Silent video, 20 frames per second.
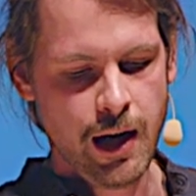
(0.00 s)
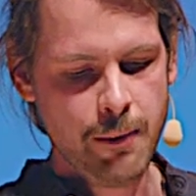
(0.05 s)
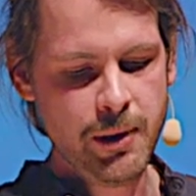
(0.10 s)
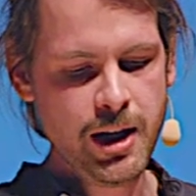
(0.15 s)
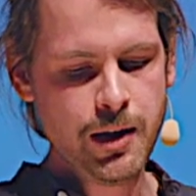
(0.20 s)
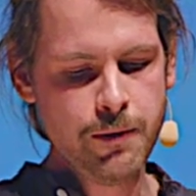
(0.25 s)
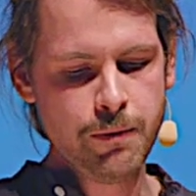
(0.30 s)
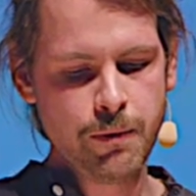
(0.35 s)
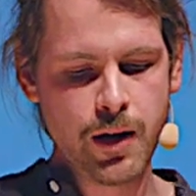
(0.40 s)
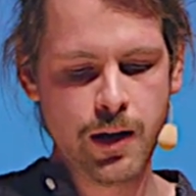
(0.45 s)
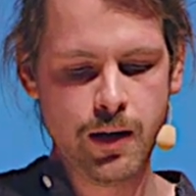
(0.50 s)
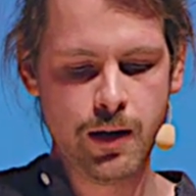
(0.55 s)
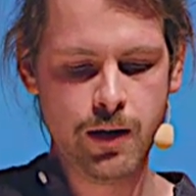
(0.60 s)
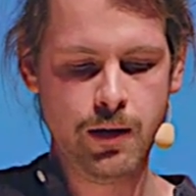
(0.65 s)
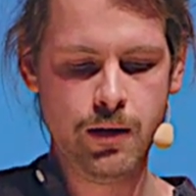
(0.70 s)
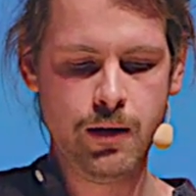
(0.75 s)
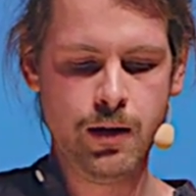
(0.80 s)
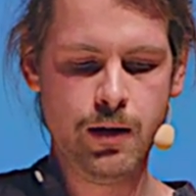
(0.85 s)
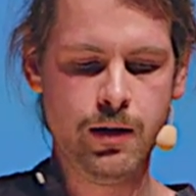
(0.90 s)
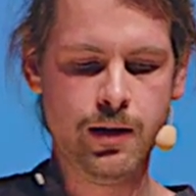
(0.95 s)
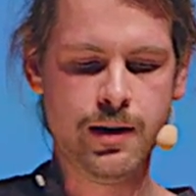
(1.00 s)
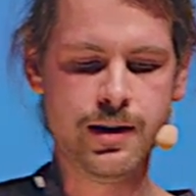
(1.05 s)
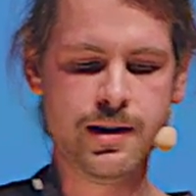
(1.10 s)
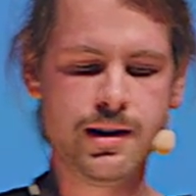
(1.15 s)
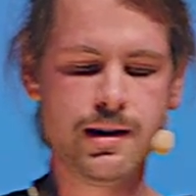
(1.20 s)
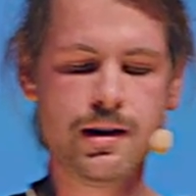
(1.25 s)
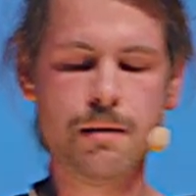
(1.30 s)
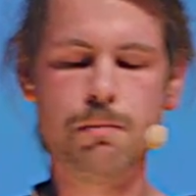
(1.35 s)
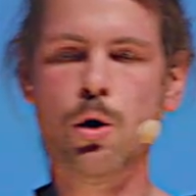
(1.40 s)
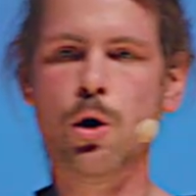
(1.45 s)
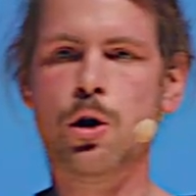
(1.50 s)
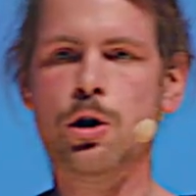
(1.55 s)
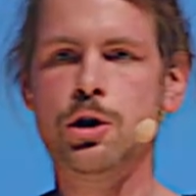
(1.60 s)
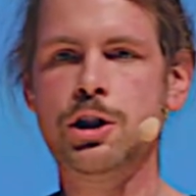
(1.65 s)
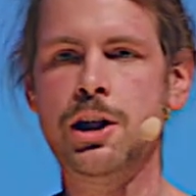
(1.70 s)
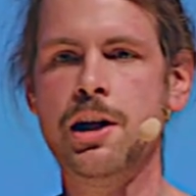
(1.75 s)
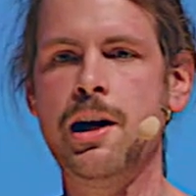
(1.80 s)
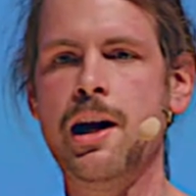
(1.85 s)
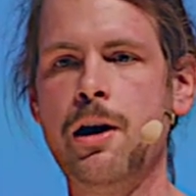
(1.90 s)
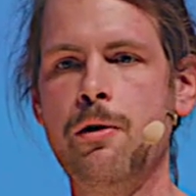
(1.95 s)
I mean, this is the more
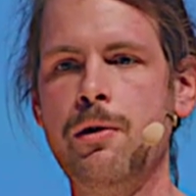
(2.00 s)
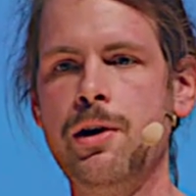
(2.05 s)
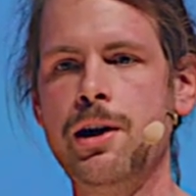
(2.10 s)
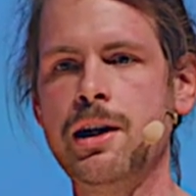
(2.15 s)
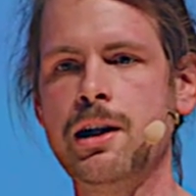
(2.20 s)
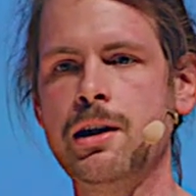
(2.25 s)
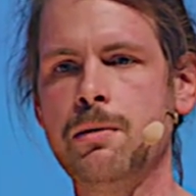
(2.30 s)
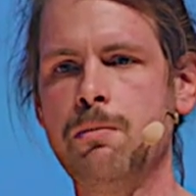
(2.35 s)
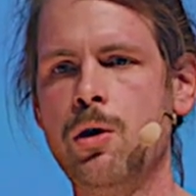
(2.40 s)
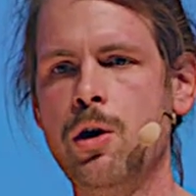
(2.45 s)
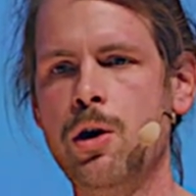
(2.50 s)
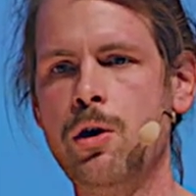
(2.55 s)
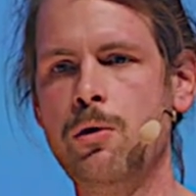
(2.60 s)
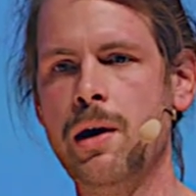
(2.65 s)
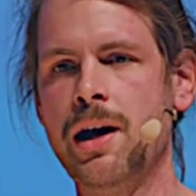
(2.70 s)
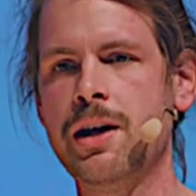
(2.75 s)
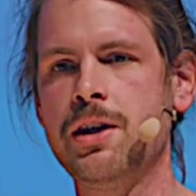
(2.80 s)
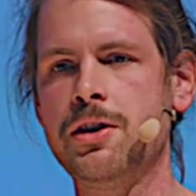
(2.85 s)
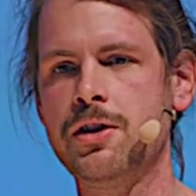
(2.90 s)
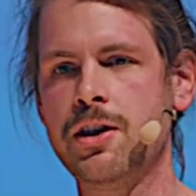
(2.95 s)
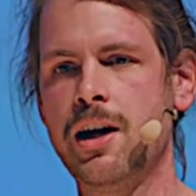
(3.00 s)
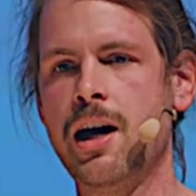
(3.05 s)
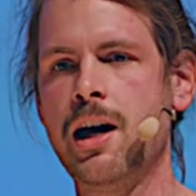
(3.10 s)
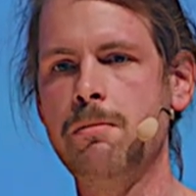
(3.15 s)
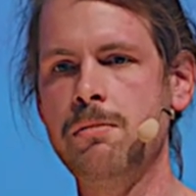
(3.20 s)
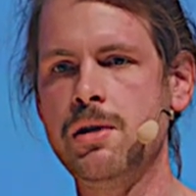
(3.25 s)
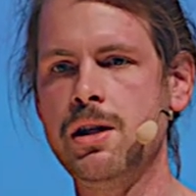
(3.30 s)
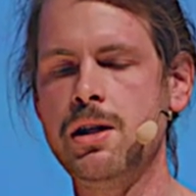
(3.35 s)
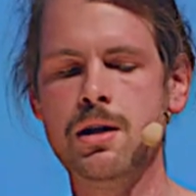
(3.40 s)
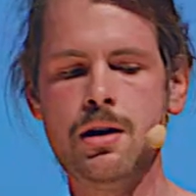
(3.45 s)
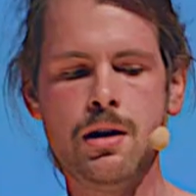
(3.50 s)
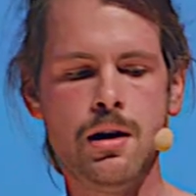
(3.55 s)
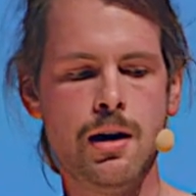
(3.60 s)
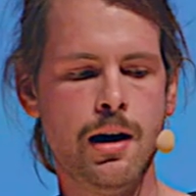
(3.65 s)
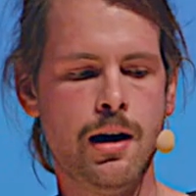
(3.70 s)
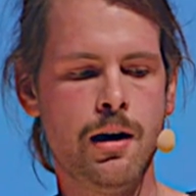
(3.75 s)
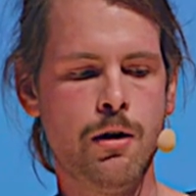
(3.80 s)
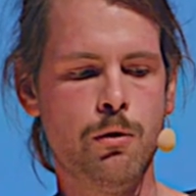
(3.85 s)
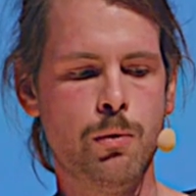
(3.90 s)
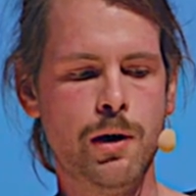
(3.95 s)
generic, more runtimey
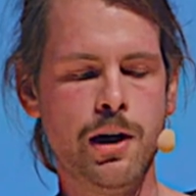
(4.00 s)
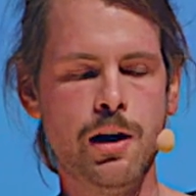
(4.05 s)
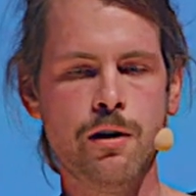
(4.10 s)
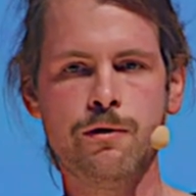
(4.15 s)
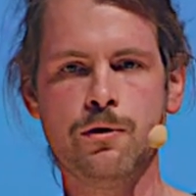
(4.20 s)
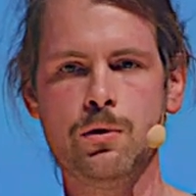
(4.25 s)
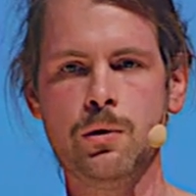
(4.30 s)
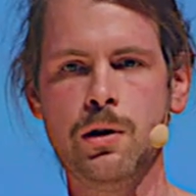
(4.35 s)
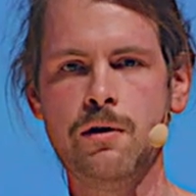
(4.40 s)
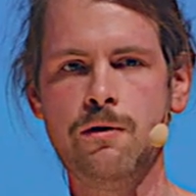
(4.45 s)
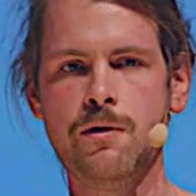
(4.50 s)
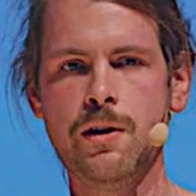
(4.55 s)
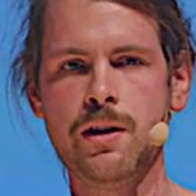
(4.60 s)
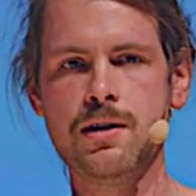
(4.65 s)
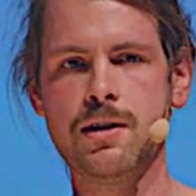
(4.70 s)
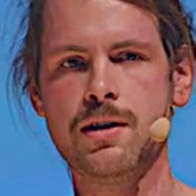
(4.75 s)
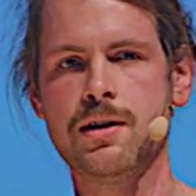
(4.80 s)
uh, way of doing things.